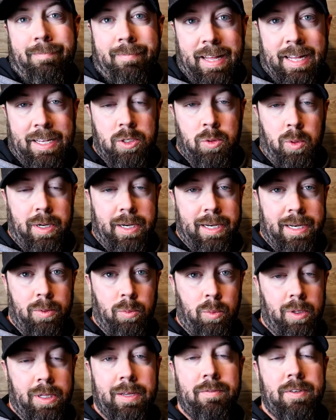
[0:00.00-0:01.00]
that's what it
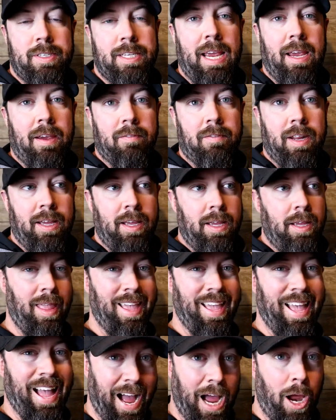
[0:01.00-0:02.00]
will have saved.
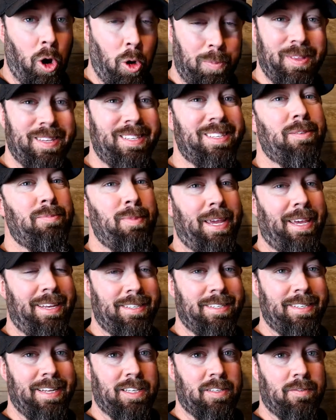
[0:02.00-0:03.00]
I hope this is making
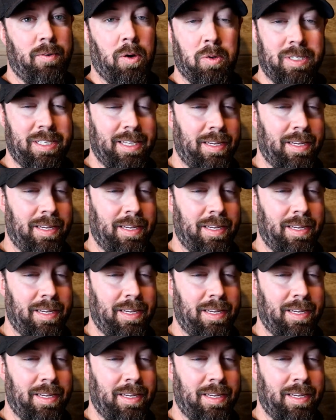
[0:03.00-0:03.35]
sense, folks.